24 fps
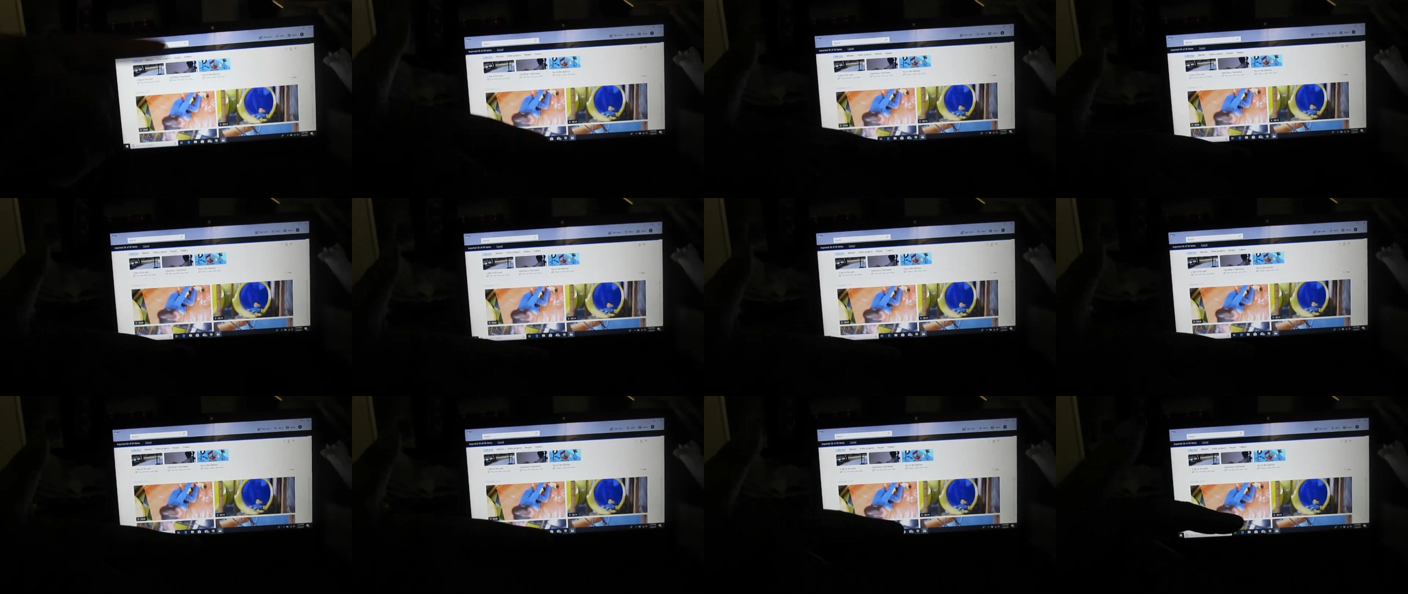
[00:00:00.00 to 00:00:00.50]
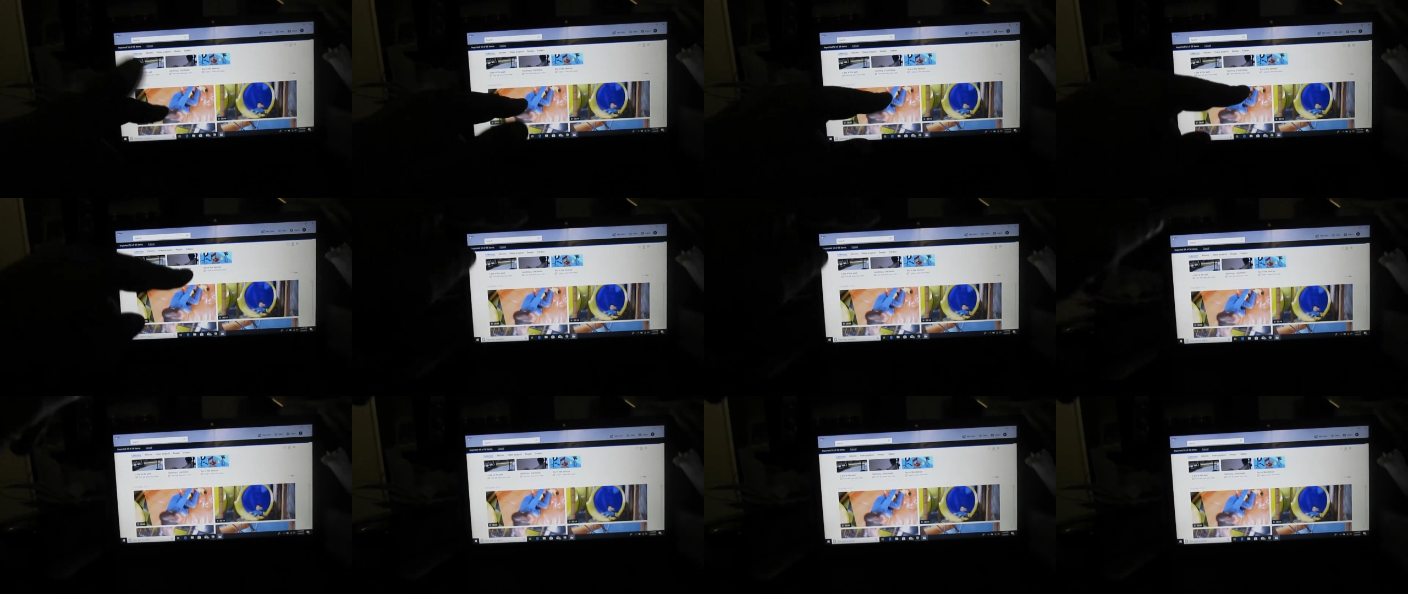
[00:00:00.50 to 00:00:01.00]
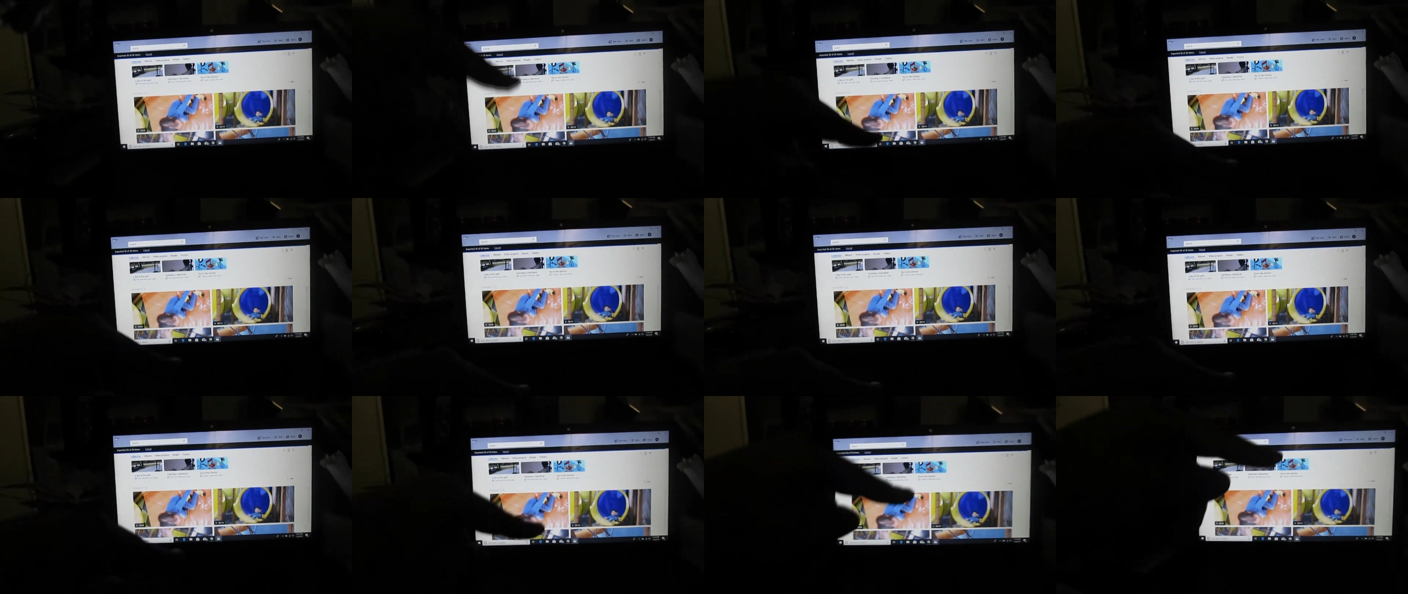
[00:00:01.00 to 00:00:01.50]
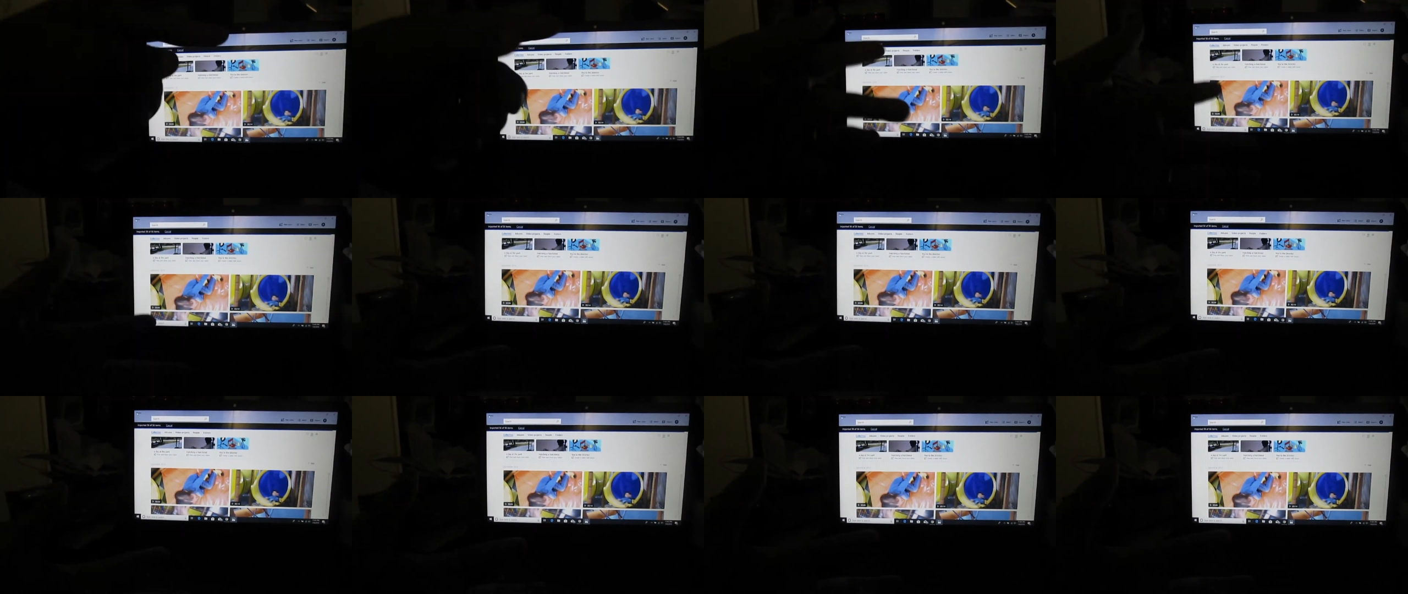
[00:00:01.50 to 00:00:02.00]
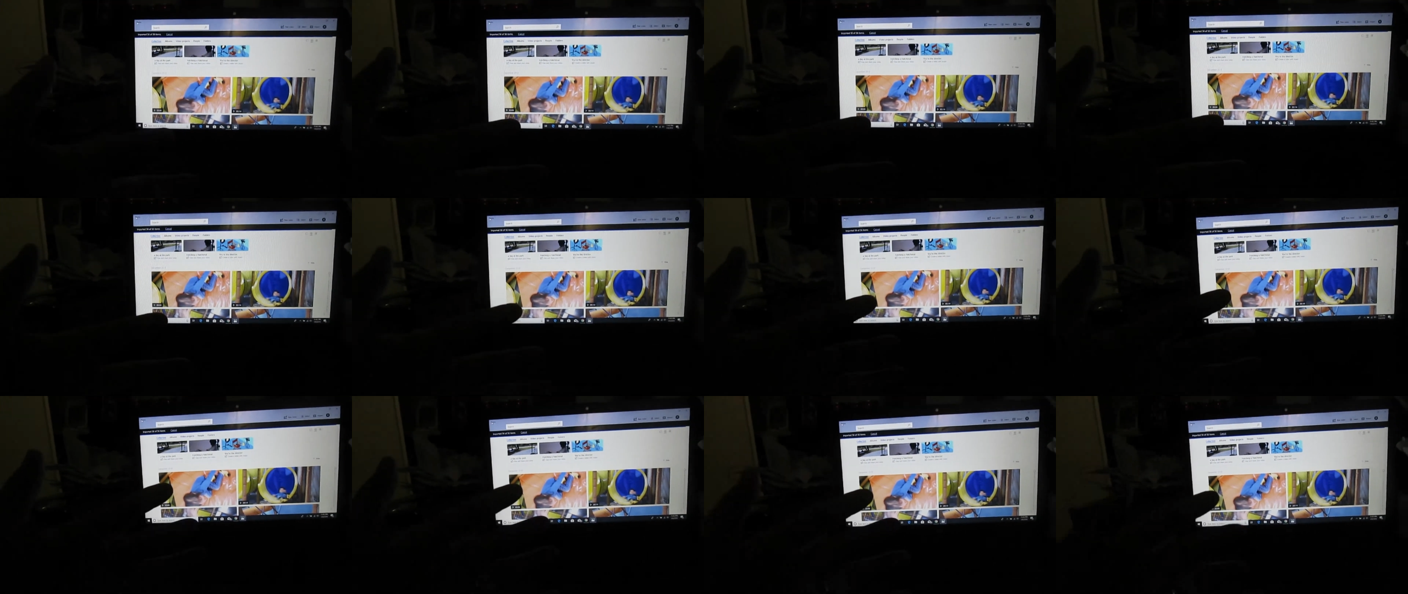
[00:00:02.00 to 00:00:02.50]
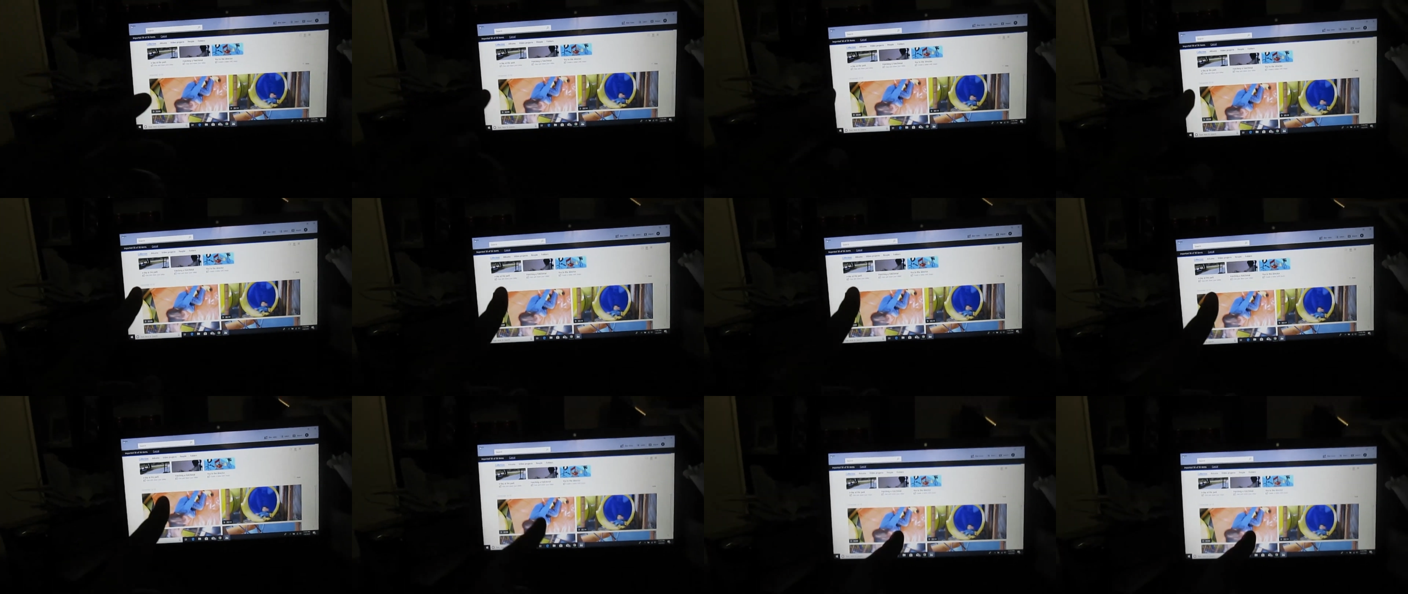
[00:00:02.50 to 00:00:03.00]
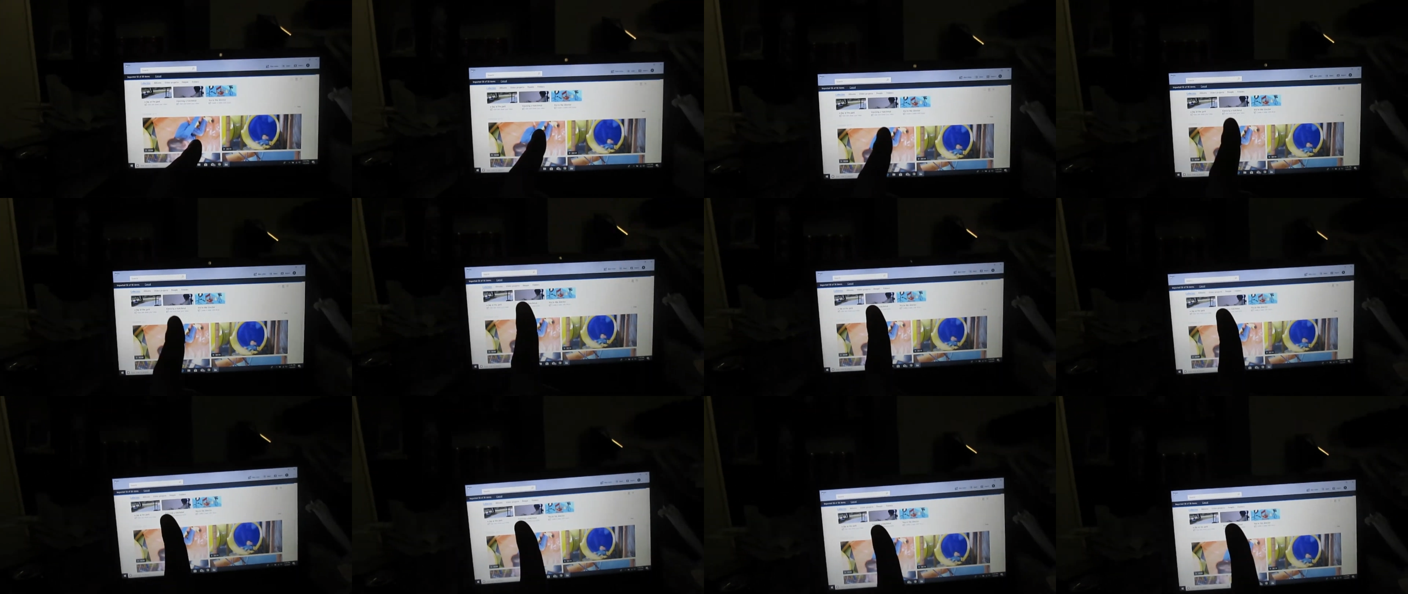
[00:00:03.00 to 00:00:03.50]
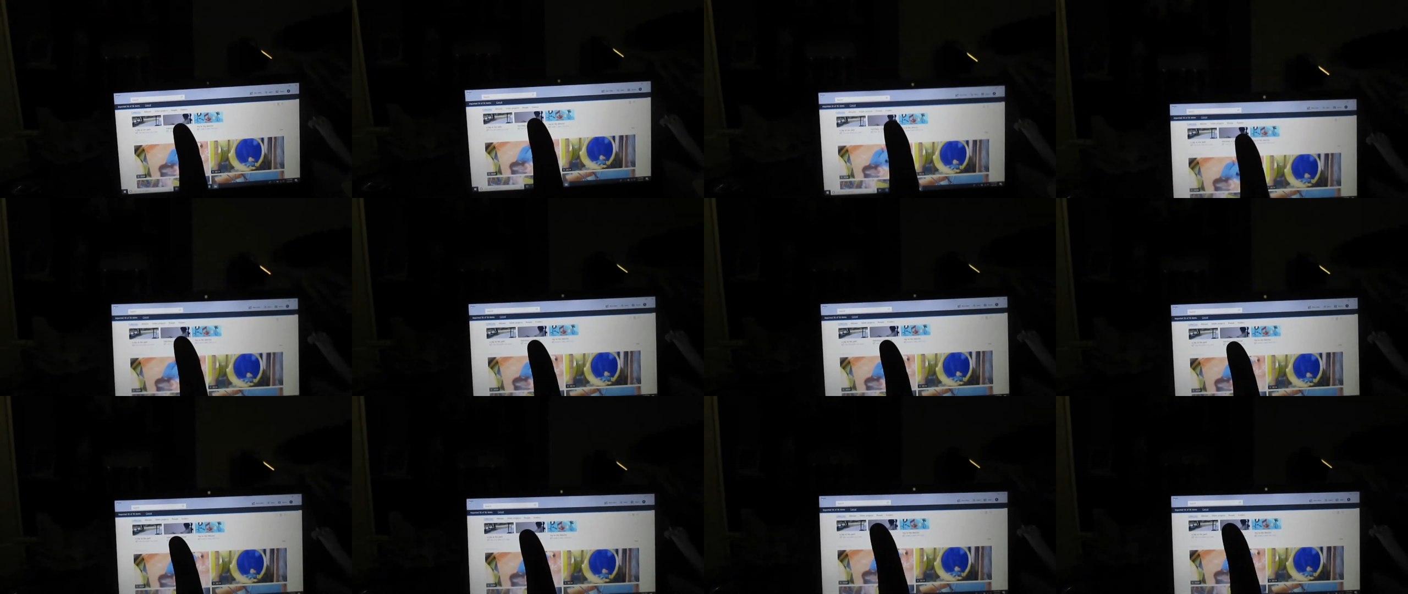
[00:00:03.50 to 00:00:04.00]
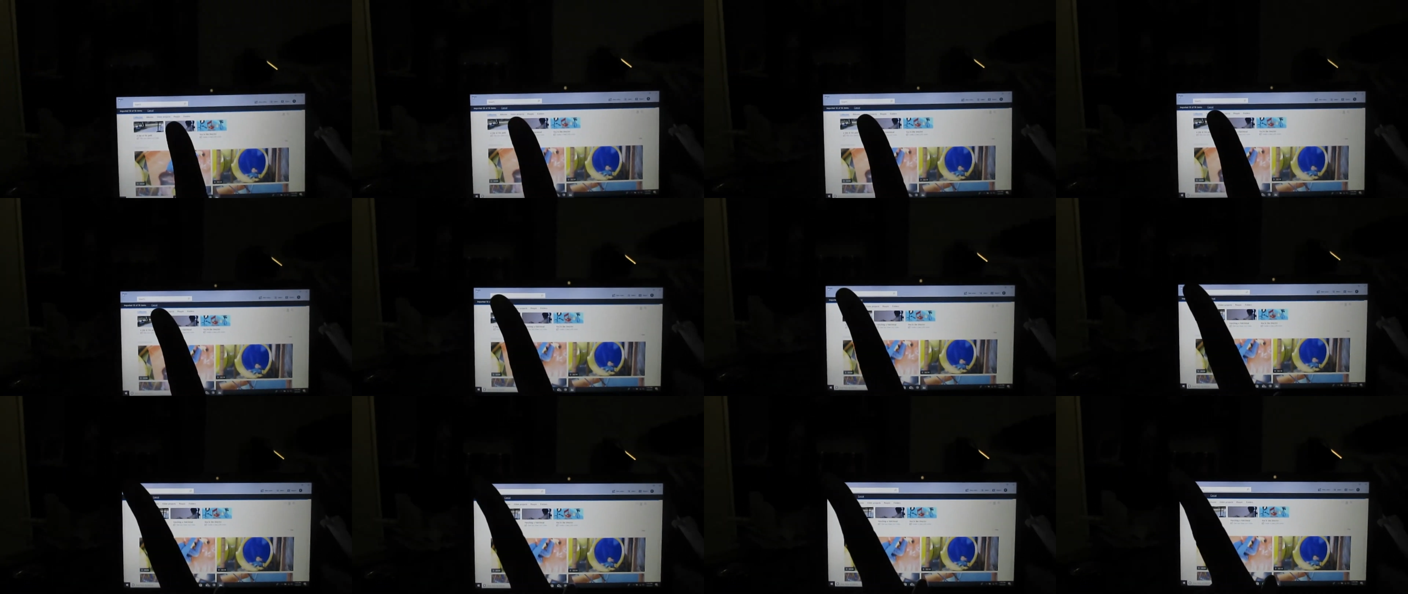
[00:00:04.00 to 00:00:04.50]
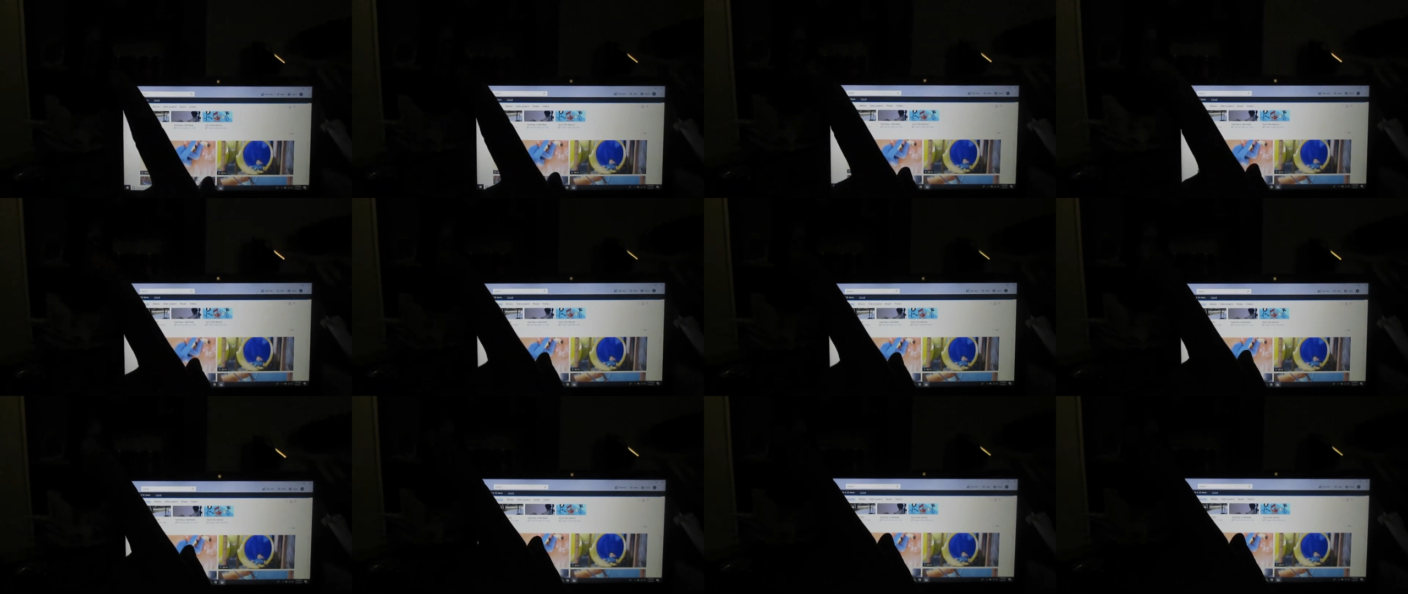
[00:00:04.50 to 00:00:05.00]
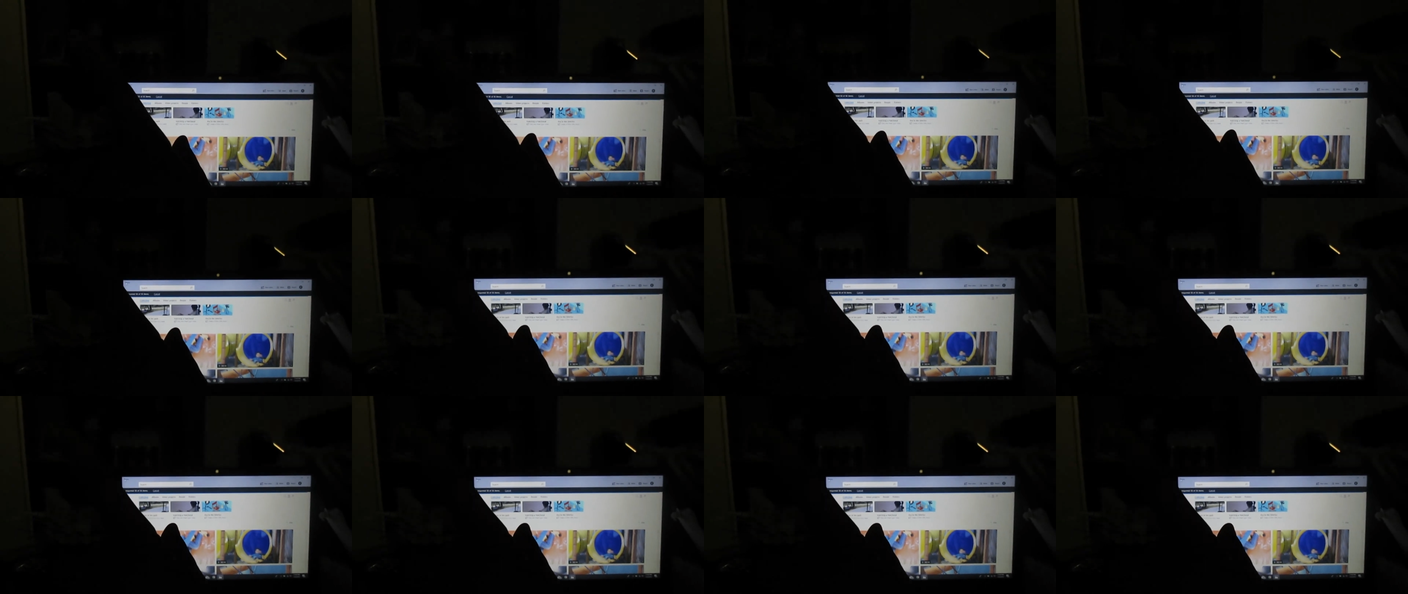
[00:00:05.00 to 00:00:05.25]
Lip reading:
(no speaker visible)